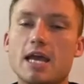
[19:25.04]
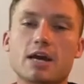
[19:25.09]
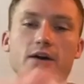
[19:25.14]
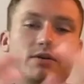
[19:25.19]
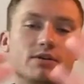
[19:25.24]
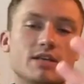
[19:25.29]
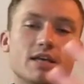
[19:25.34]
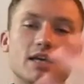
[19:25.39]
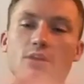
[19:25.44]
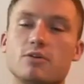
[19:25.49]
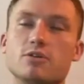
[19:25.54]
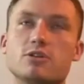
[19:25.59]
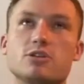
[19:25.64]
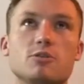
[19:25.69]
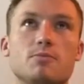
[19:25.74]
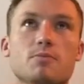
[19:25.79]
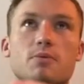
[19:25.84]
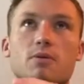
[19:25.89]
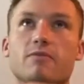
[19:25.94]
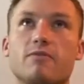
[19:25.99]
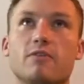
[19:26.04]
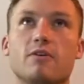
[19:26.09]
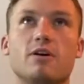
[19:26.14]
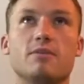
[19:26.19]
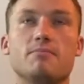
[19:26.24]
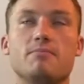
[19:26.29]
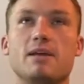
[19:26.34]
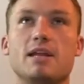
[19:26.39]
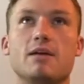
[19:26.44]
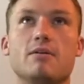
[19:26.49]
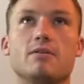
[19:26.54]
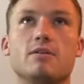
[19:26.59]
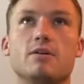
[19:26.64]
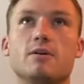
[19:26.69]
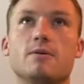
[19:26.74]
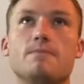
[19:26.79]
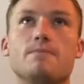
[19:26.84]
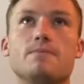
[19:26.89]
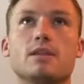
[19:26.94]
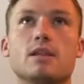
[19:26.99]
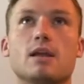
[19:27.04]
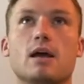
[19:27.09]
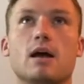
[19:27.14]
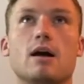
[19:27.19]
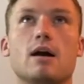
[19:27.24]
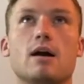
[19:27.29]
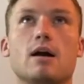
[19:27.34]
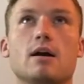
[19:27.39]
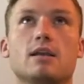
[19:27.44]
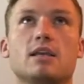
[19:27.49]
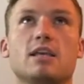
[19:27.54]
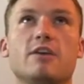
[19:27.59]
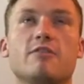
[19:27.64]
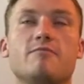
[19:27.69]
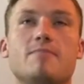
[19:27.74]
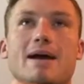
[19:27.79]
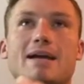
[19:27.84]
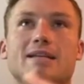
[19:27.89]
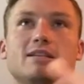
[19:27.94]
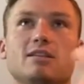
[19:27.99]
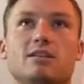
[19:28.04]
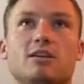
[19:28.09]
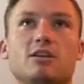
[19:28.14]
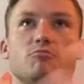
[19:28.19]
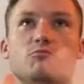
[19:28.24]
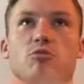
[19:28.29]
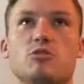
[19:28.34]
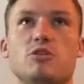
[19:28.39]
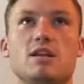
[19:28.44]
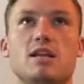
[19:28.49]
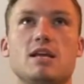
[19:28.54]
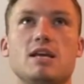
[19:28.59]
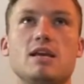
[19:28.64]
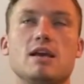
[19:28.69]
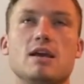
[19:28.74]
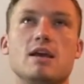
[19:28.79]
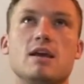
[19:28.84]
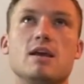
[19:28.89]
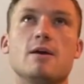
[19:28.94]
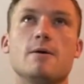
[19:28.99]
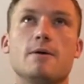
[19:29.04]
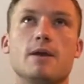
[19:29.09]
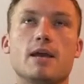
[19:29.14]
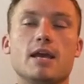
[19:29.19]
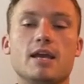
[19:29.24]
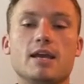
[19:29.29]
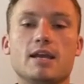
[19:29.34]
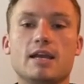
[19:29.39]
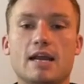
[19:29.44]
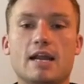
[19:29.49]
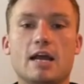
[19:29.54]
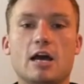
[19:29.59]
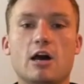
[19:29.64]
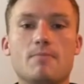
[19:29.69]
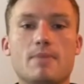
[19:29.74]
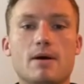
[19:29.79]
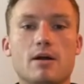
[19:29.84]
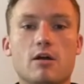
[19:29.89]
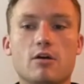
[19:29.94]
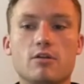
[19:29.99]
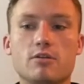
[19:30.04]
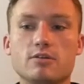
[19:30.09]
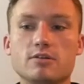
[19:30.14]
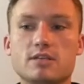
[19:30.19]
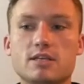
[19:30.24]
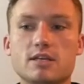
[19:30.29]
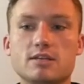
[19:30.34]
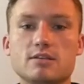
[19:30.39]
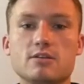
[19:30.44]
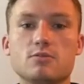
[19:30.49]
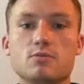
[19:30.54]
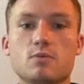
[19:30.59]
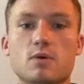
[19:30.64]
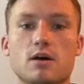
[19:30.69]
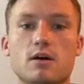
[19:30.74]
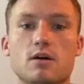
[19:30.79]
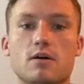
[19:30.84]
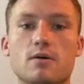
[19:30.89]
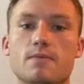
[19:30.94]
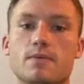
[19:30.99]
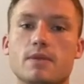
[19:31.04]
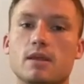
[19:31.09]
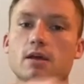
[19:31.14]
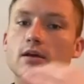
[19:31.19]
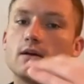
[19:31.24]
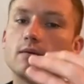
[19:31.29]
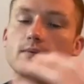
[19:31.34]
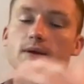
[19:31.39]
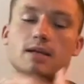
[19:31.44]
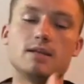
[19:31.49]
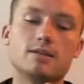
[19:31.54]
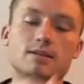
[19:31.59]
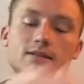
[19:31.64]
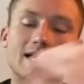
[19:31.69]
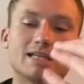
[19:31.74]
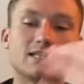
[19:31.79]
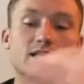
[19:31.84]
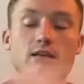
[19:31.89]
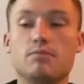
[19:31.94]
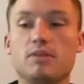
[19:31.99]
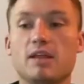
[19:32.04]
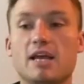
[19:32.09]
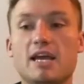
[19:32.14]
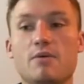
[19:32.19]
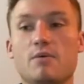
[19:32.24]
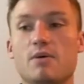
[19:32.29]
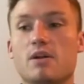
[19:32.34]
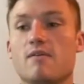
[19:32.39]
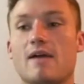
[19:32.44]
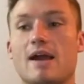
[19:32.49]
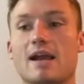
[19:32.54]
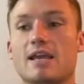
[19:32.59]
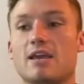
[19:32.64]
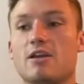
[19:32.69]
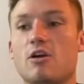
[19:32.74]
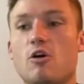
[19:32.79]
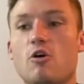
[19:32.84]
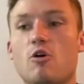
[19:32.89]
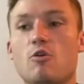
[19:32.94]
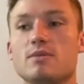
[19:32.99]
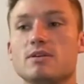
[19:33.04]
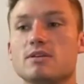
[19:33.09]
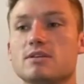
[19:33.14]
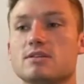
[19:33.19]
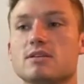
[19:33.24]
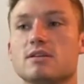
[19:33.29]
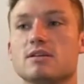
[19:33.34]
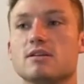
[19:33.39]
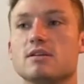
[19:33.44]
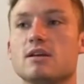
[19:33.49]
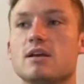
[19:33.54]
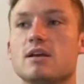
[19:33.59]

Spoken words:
it was fun being able to give back to the community and kind of help out all those kids as well. I mean, that's the plan whenever I get home is to